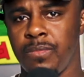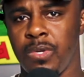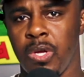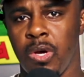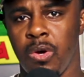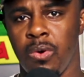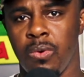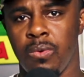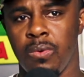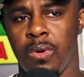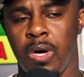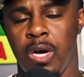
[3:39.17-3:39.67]
You
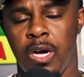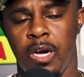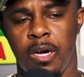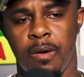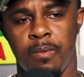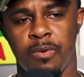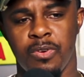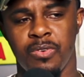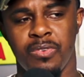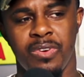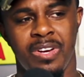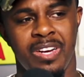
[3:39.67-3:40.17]
know,
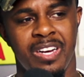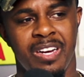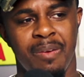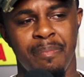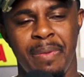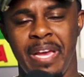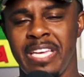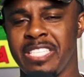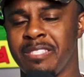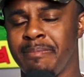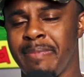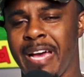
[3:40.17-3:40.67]
um, uh,
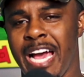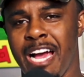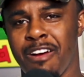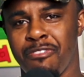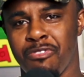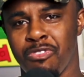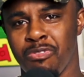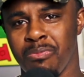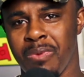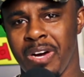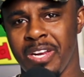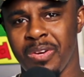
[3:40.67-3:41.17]
amazing
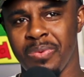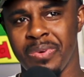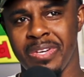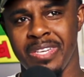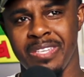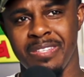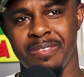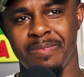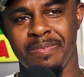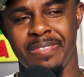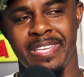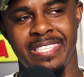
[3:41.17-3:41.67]
bathroom by the
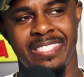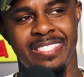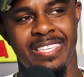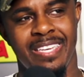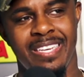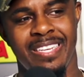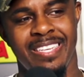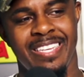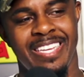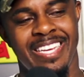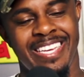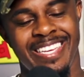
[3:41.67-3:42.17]
way. They
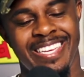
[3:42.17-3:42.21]
said